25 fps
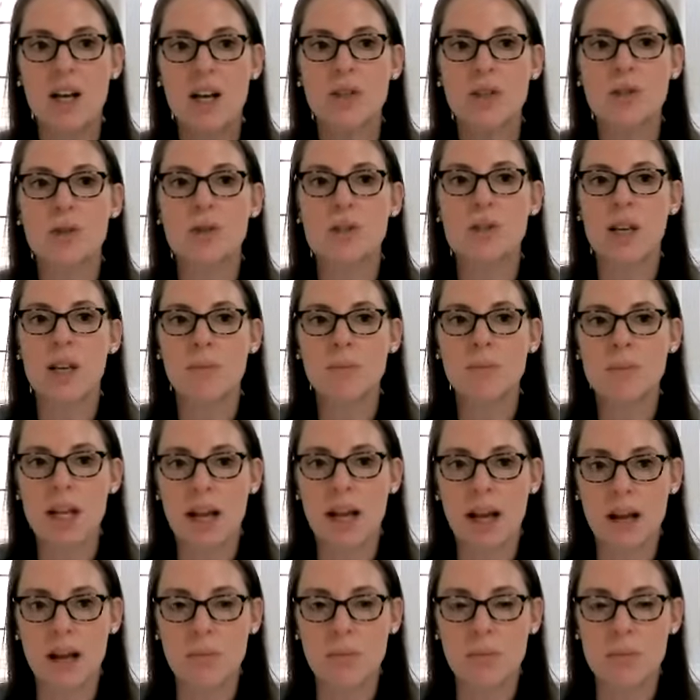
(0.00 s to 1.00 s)
So
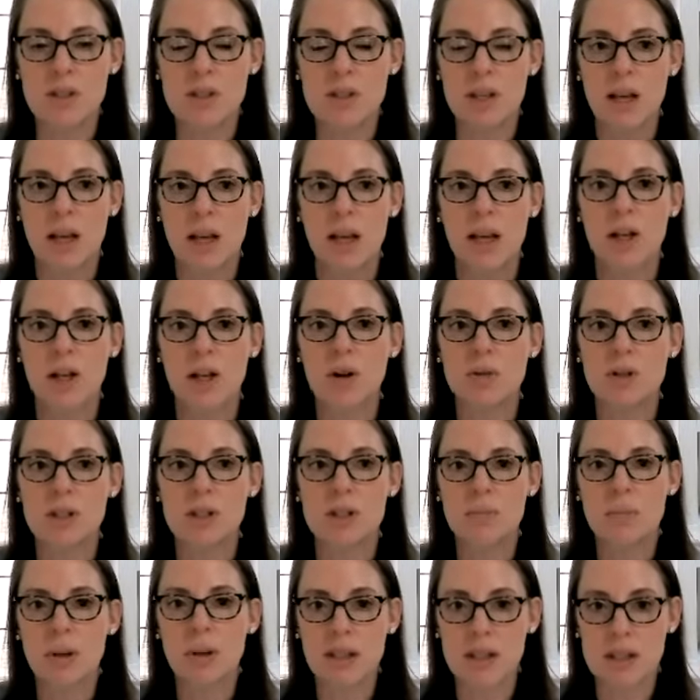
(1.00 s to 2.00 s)
sometimes,
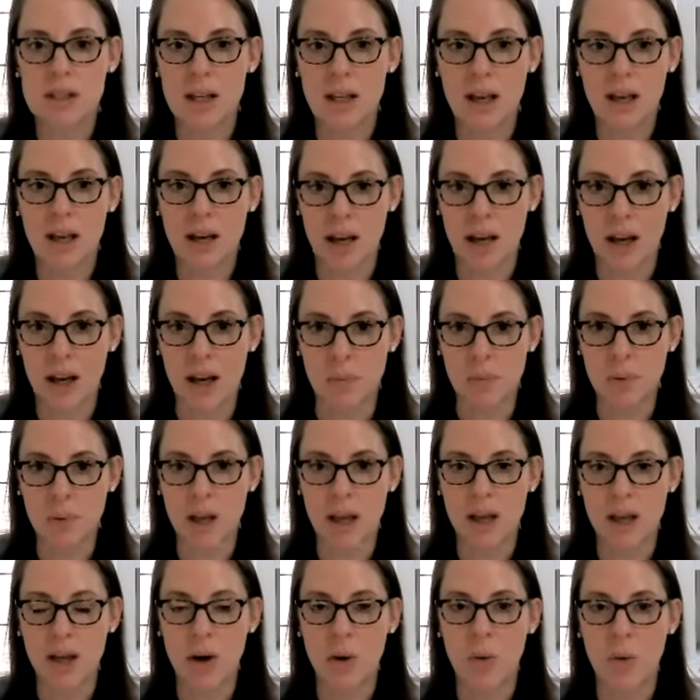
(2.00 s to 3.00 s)
just mixing it up,
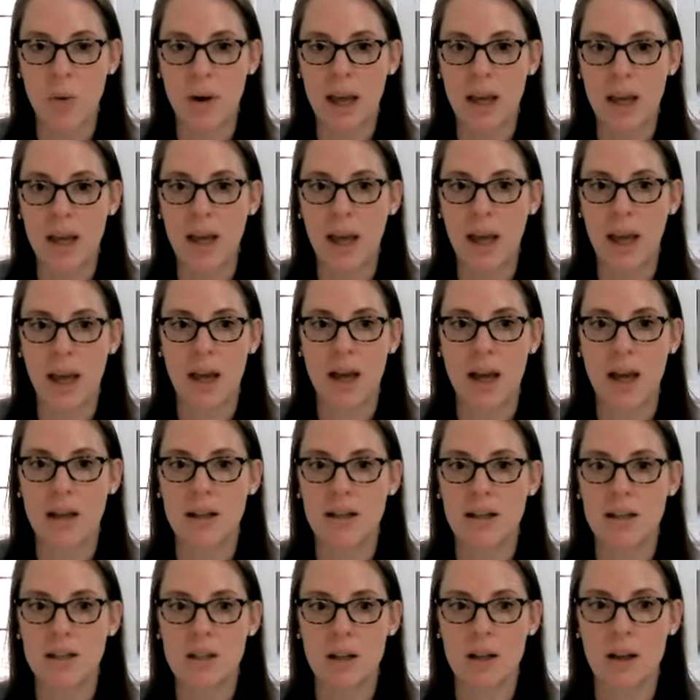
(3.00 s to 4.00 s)
like going
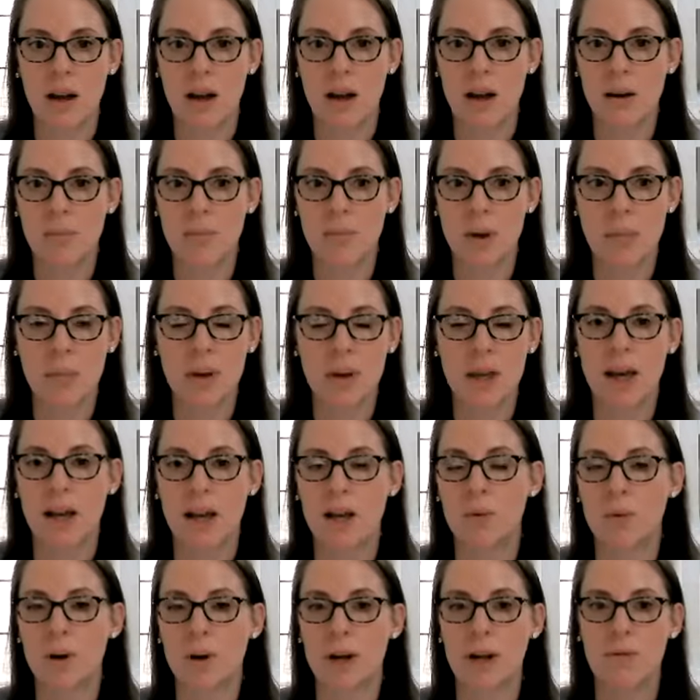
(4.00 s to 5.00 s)
and maybe
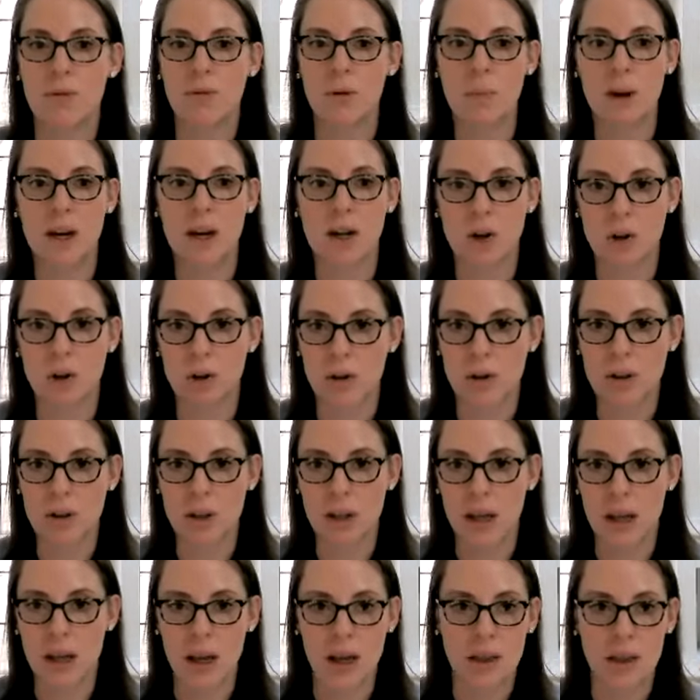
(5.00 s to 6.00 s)
getting ready for bed
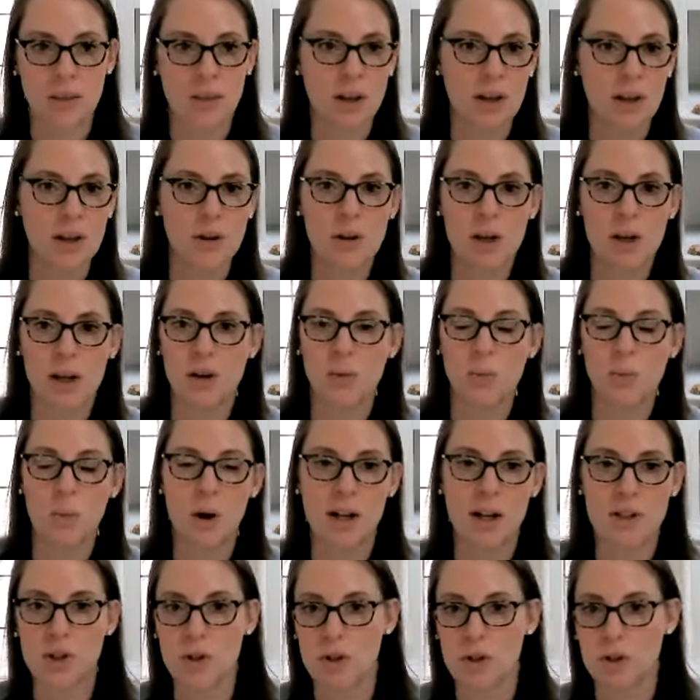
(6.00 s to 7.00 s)
early, and then you can
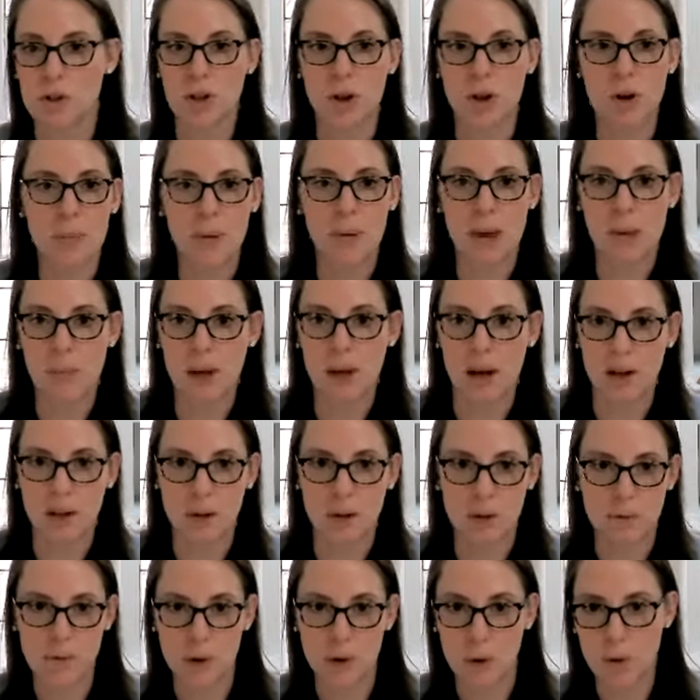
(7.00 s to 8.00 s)
watch your show maybe on
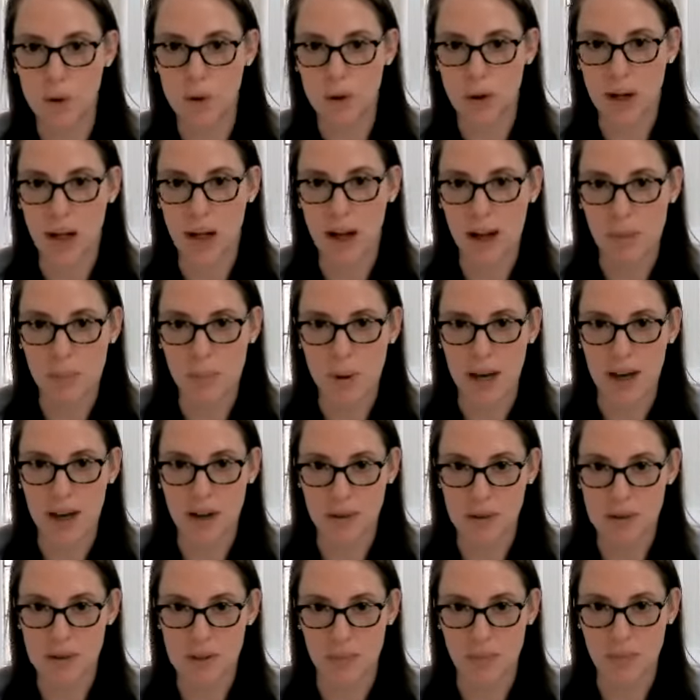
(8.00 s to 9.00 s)
your phone or an iPad
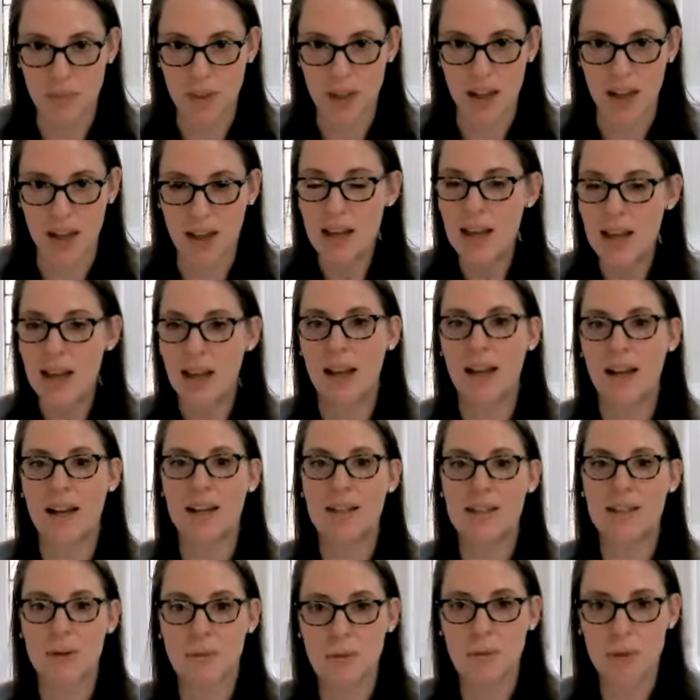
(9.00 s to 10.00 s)
or something in a
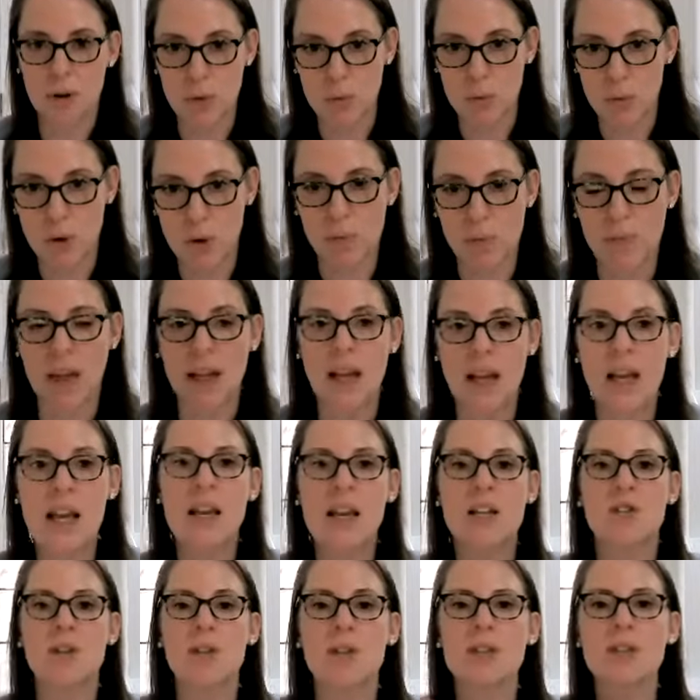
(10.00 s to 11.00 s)
different room, like
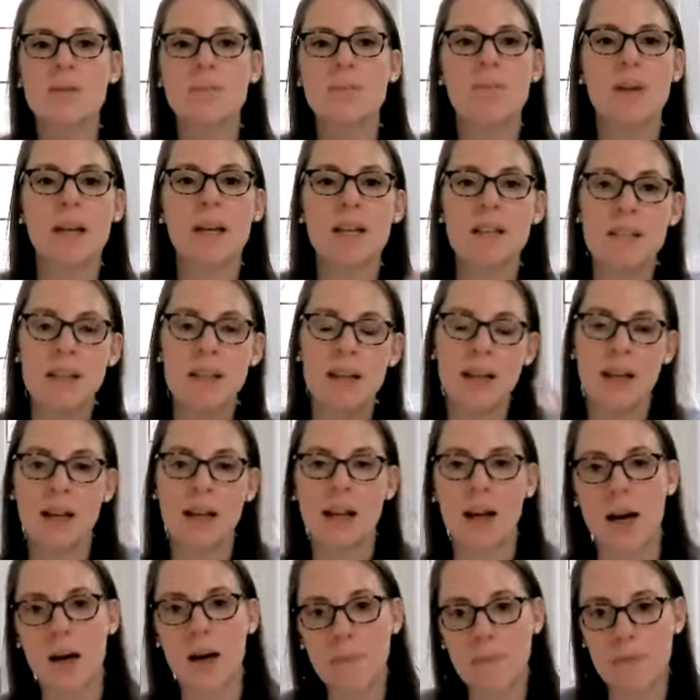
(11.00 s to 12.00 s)
just mixing it
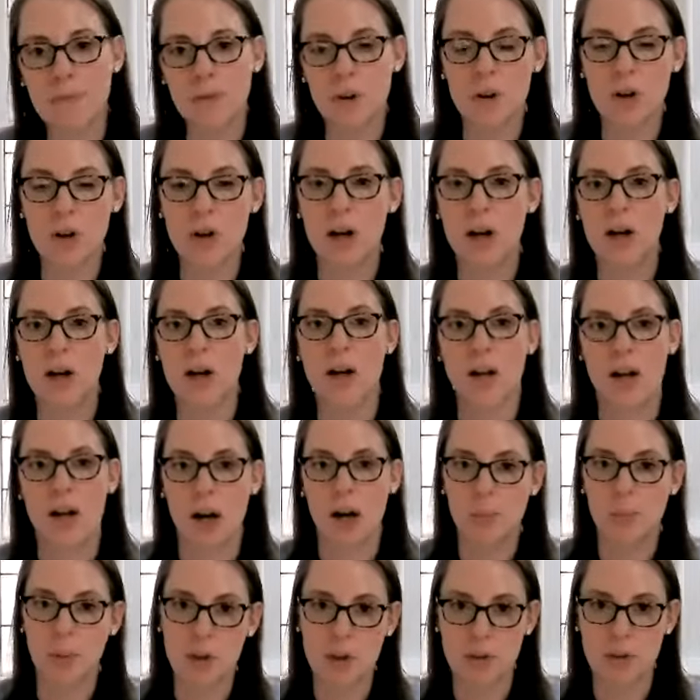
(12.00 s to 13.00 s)
up for a
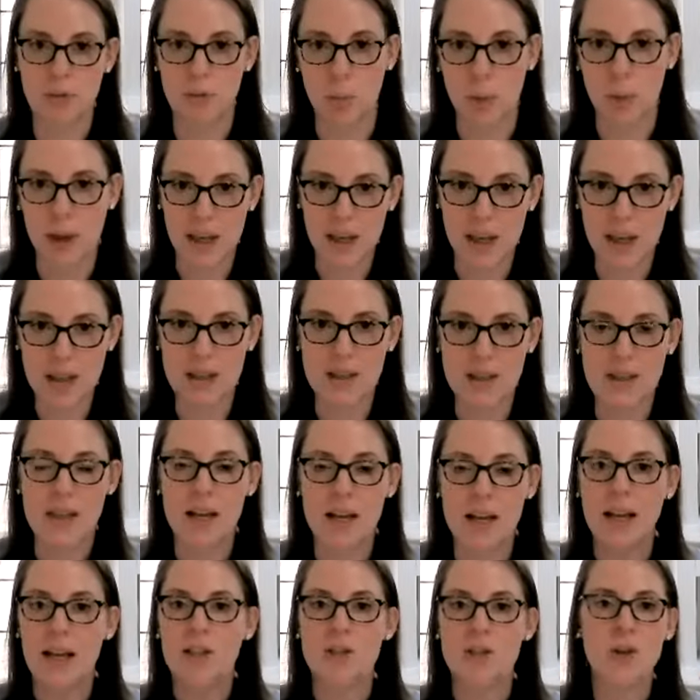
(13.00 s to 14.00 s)
couple of weeks
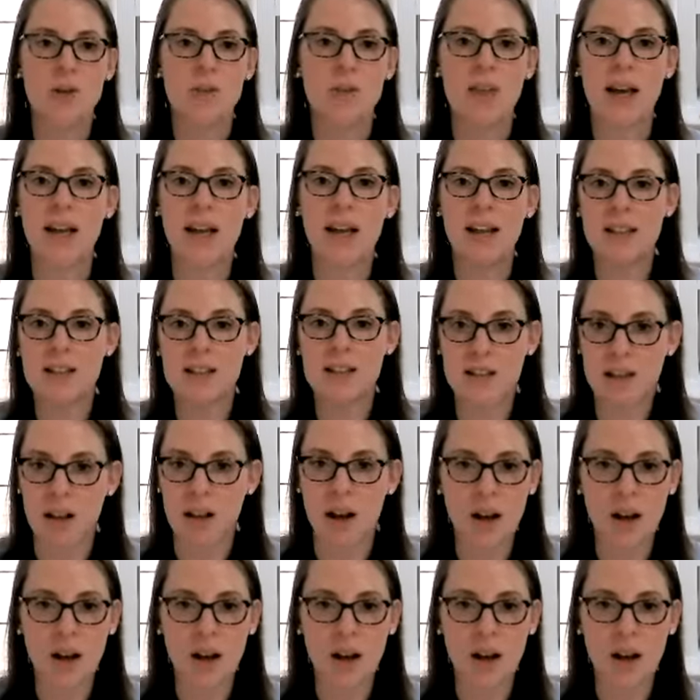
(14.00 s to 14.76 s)
so that it's